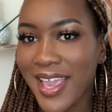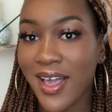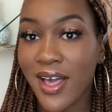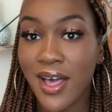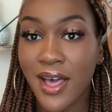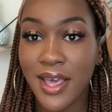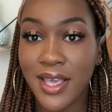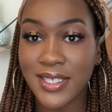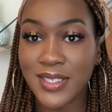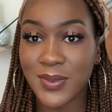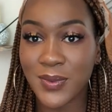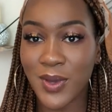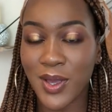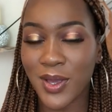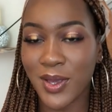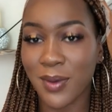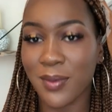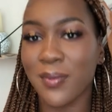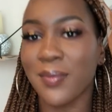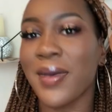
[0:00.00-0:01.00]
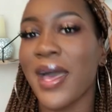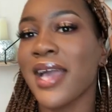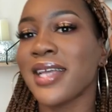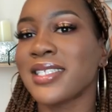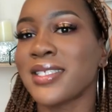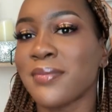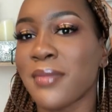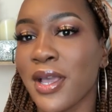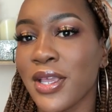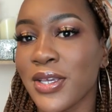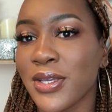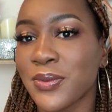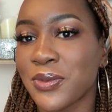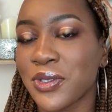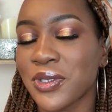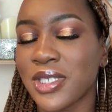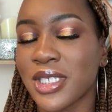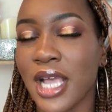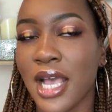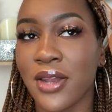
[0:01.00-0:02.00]
Hey guys, welcome back to my
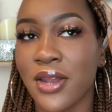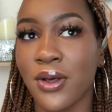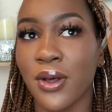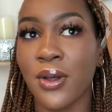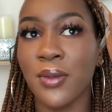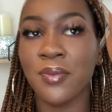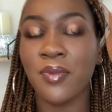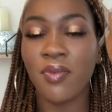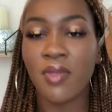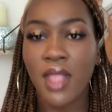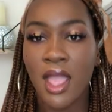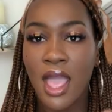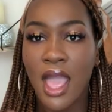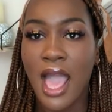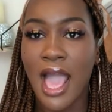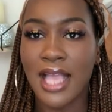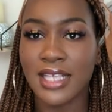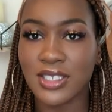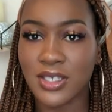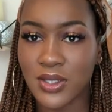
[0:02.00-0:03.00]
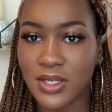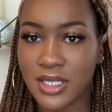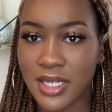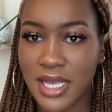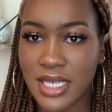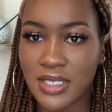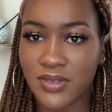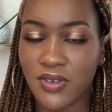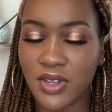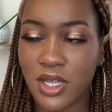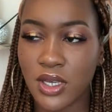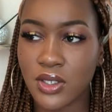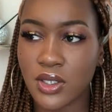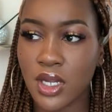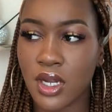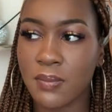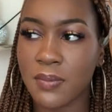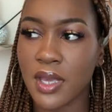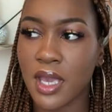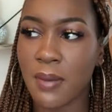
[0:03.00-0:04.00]
YouTube channel. And so today's video is
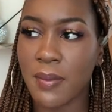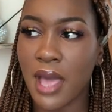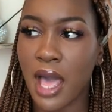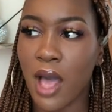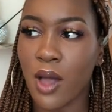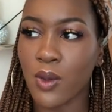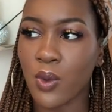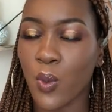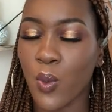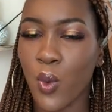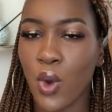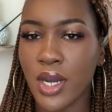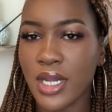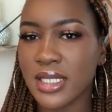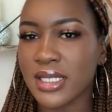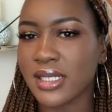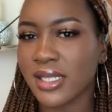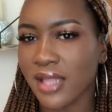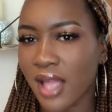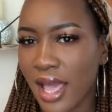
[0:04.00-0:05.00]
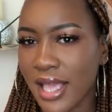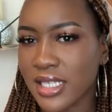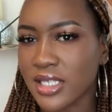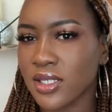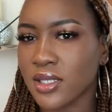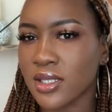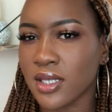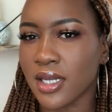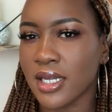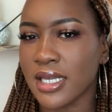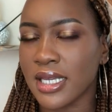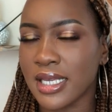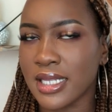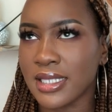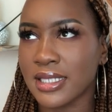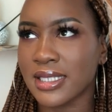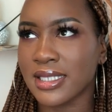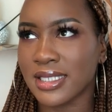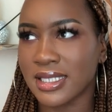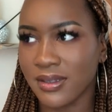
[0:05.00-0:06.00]
going to be about what it's like
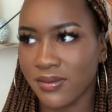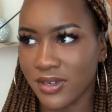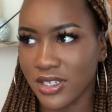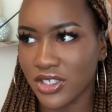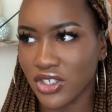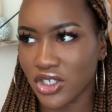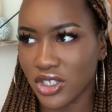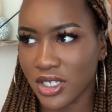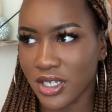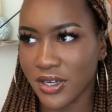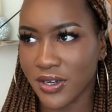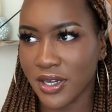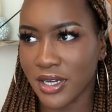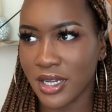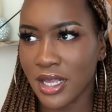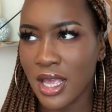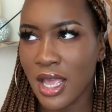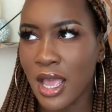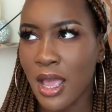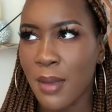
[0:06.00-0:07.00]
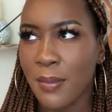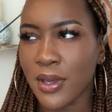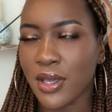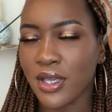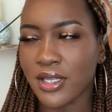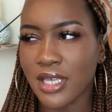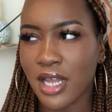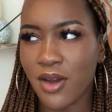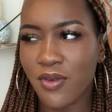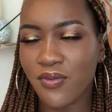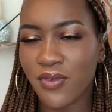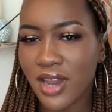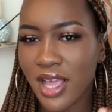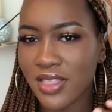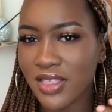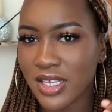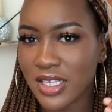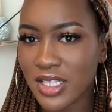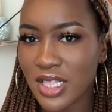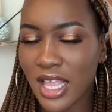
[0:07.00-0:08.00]
studying civil engineering, because I don't feel
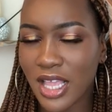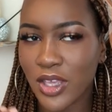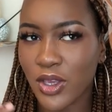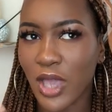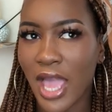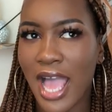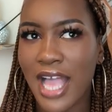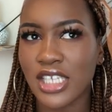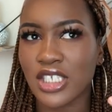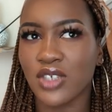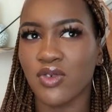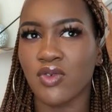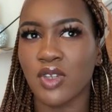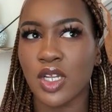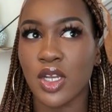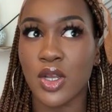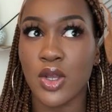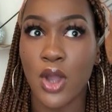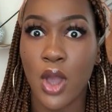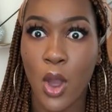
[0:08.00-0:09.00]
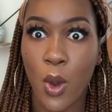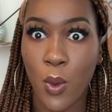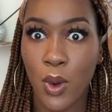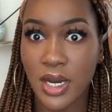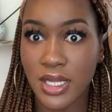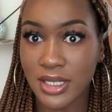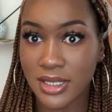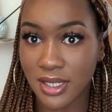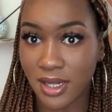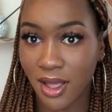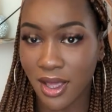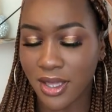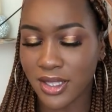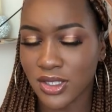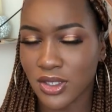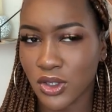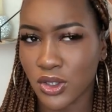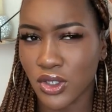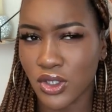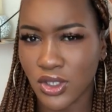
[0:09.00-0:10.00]
like that like you actually really know what it's like
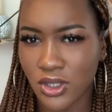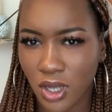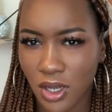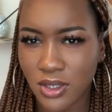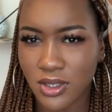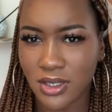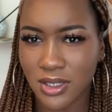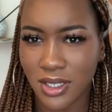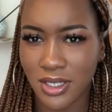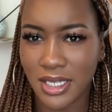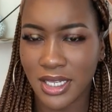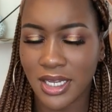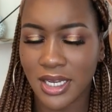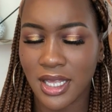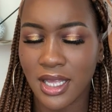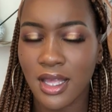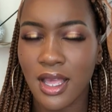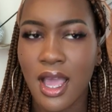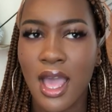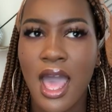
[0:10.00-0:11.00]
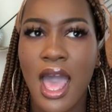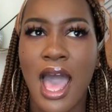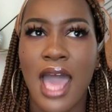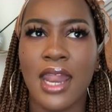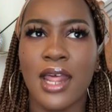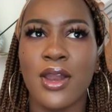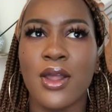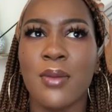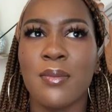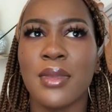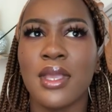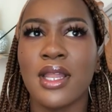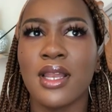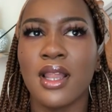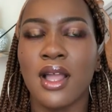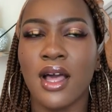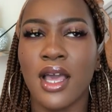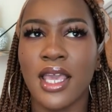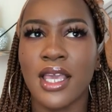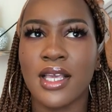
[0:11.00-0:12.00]
until you start studying it. And I don't
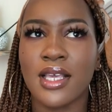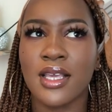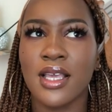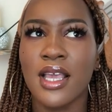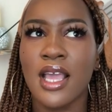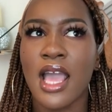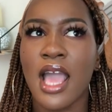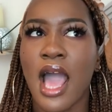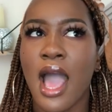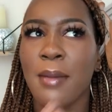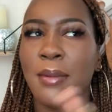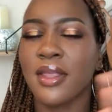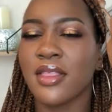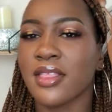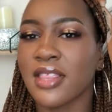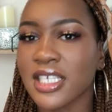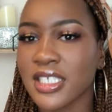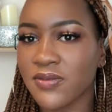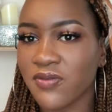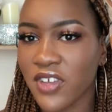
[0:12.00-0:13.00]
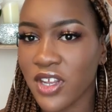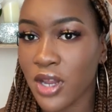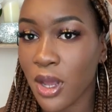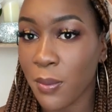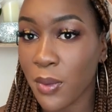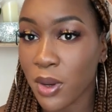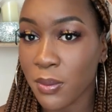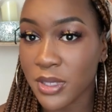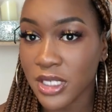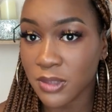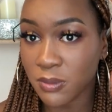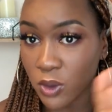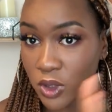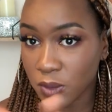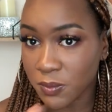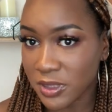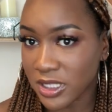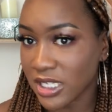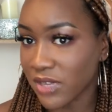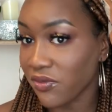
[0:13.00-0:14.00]
mean like, I mean this video I'm going to be more
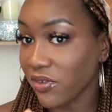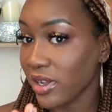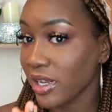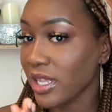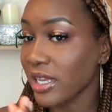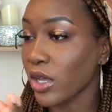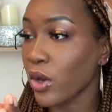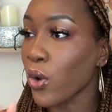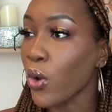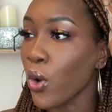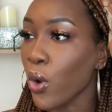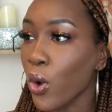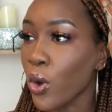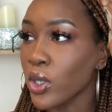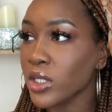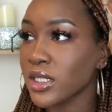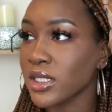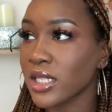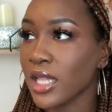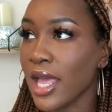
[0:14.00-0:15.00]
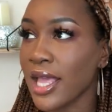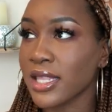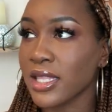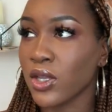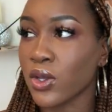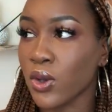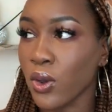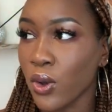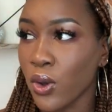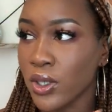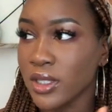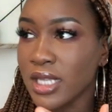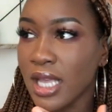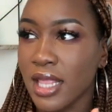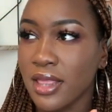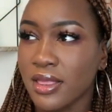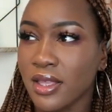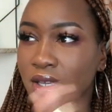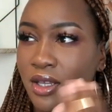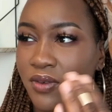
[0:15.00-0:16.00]
specifically the course, like the course
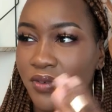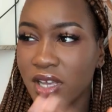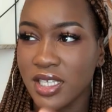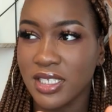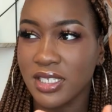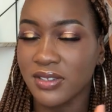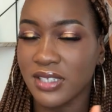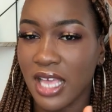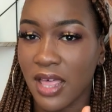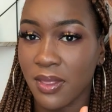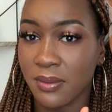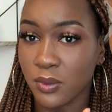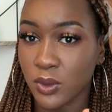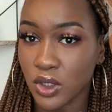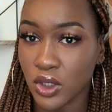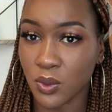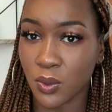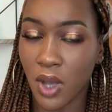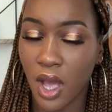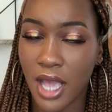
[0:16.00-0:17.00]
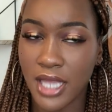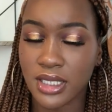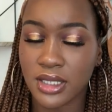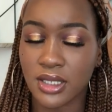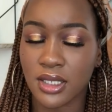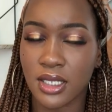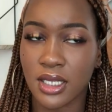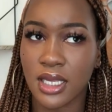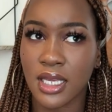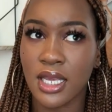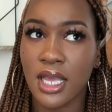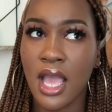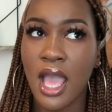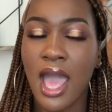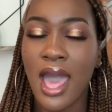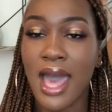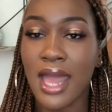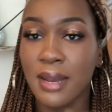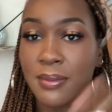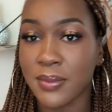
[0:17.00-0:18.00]
at the University of Southampton, which is what I study,
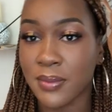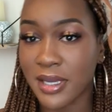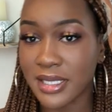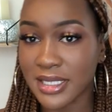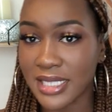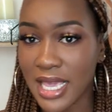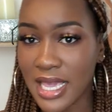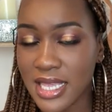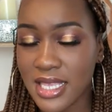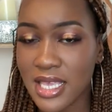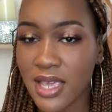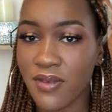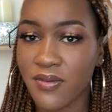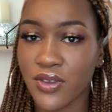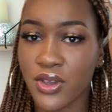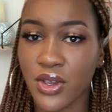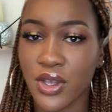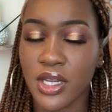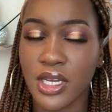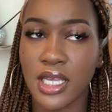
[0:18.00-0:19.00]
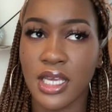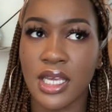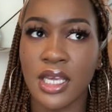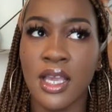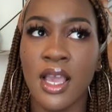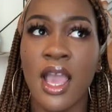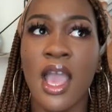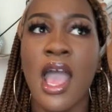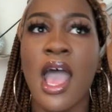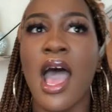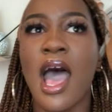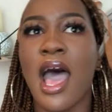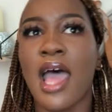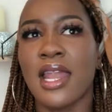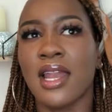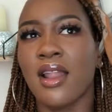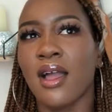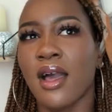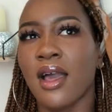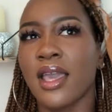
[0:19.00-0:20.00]
and I'm in my second year of uni.
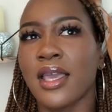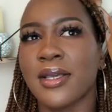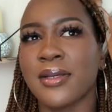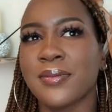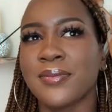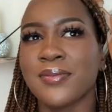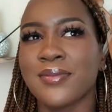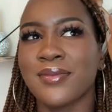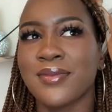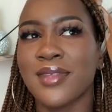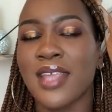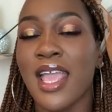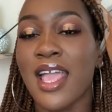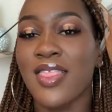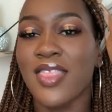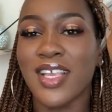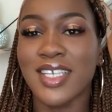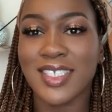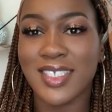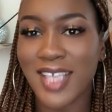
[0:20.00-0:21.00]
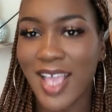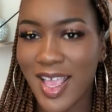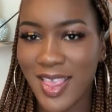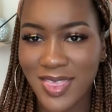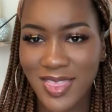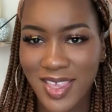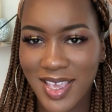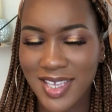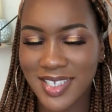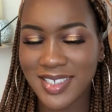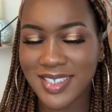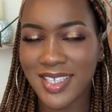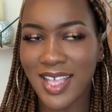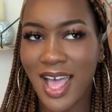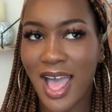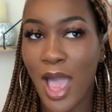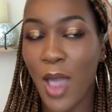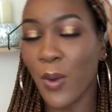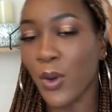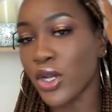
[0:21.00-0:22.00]
And like, there's certain things
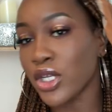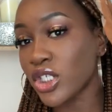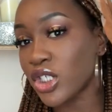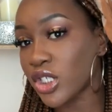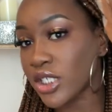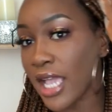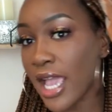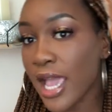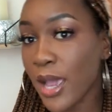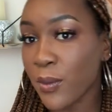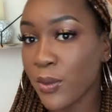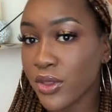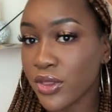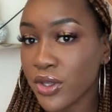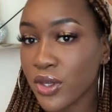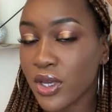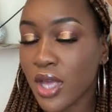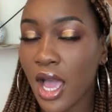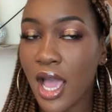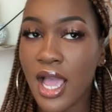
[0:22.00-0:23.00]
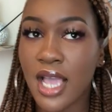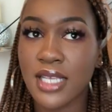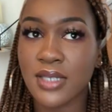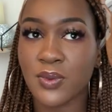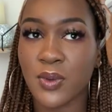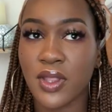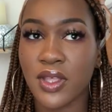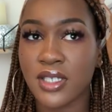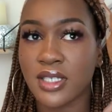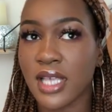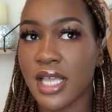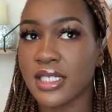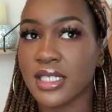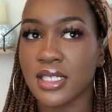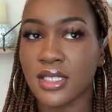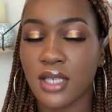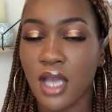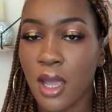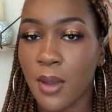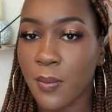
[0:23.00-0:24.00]
that I want to share with you guys, whether it's like
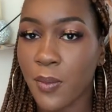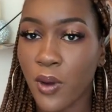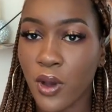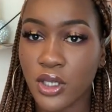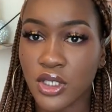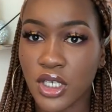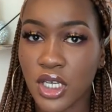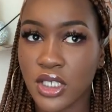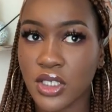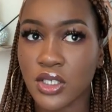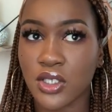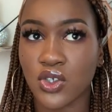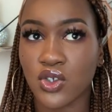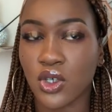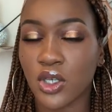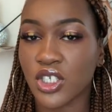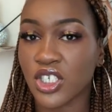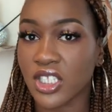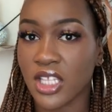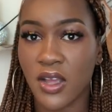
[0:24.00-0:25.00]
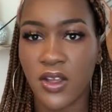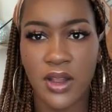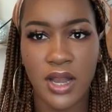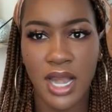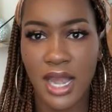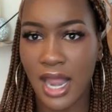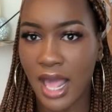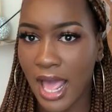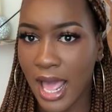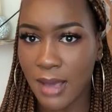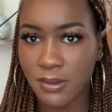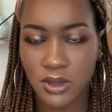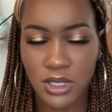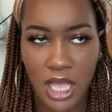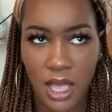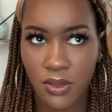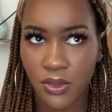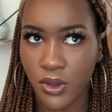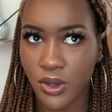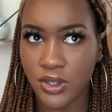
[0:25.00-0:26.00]
design projects, construction area, labs,
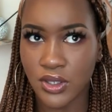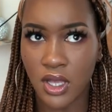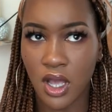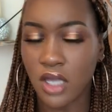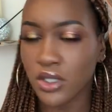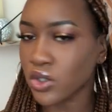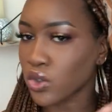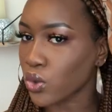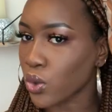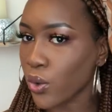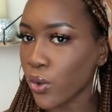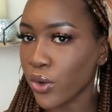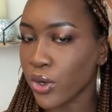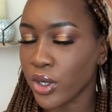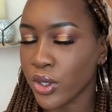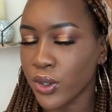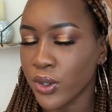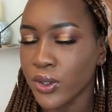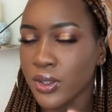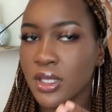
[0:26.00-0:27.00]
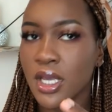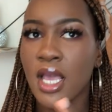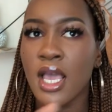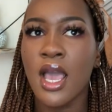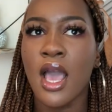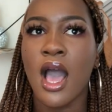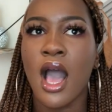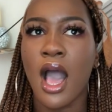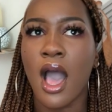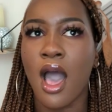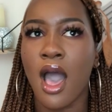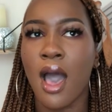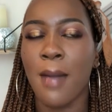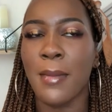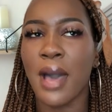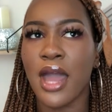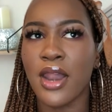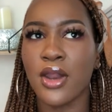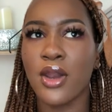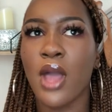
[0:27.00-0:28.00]
how those are, tutorials.
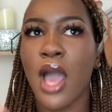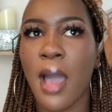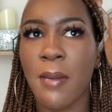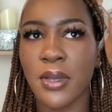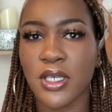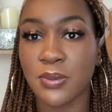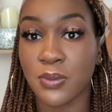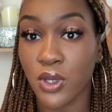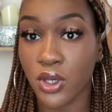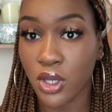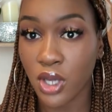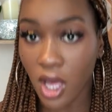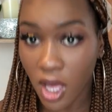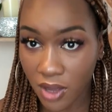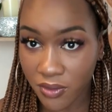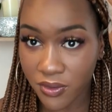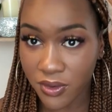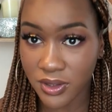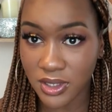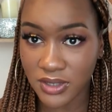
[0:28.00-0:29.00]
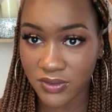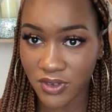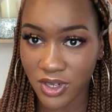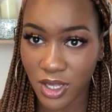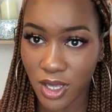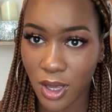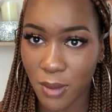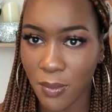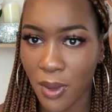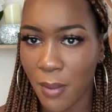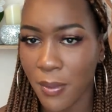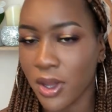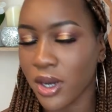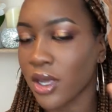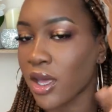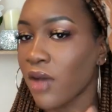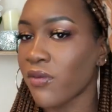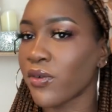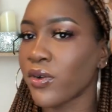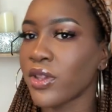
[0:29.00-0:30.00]
I don't know how much I'm going to cover in this video, but I'm
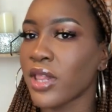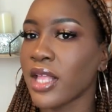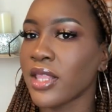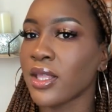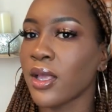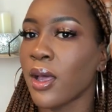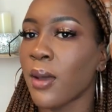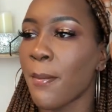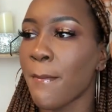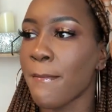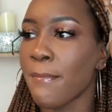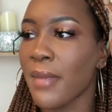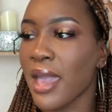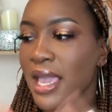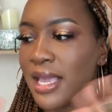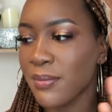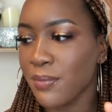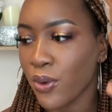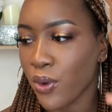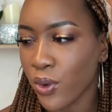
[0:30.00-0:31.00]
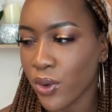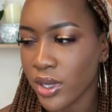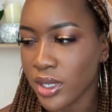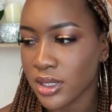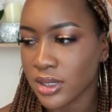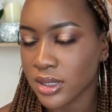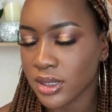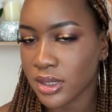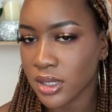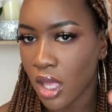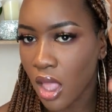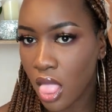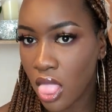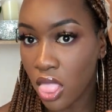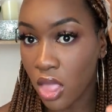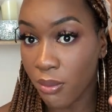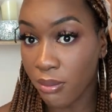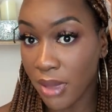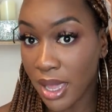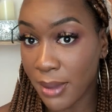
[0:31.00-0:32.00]
going to cover like the main points.
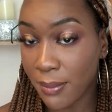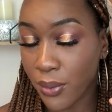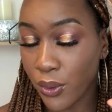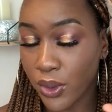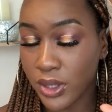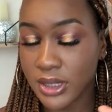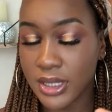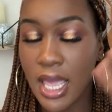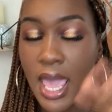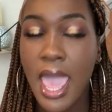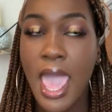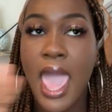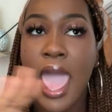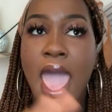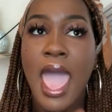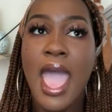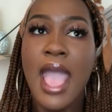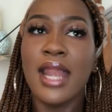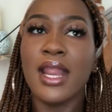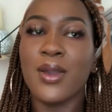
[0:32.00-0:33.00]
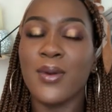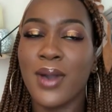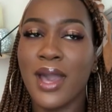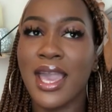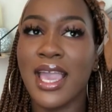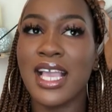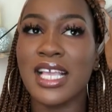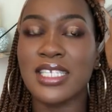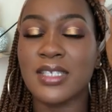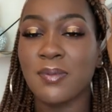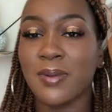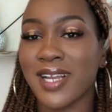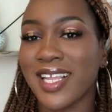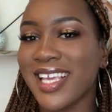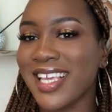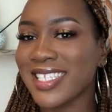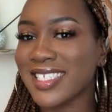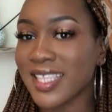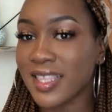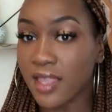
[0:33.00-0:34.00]
Anyways,
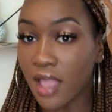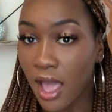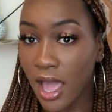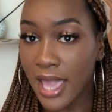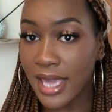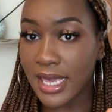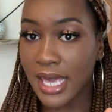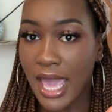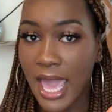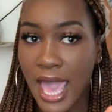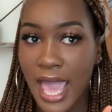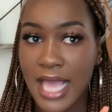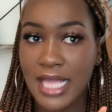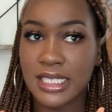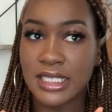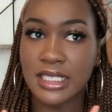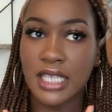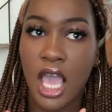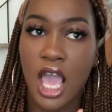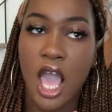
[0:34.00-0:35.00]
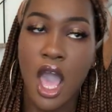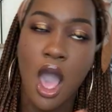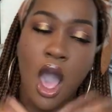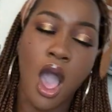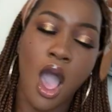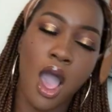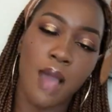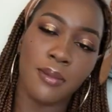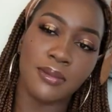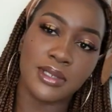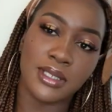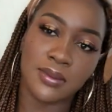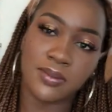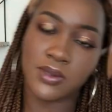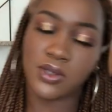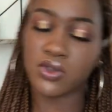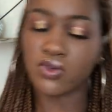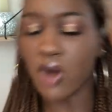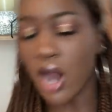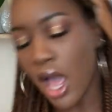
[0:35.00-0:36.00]
please like and
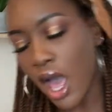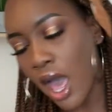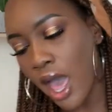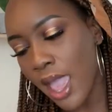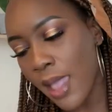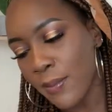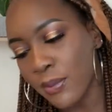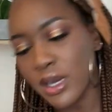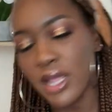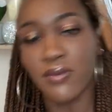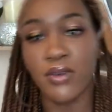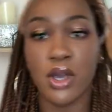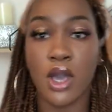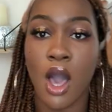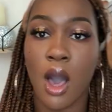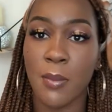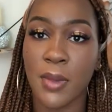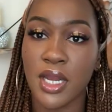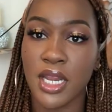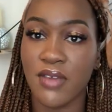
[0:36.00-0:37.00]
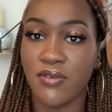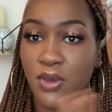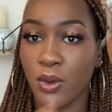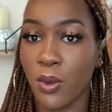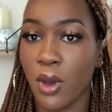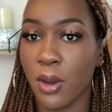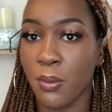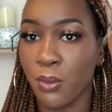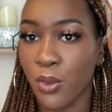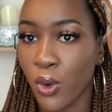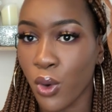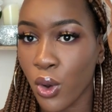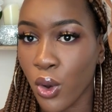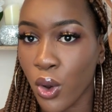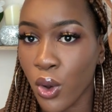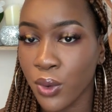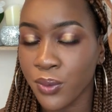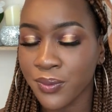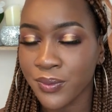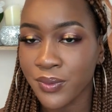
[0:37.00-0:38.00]
subscribe, leave a comment if you want
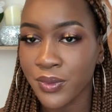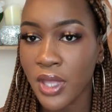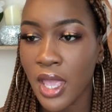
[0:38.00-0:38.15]
more.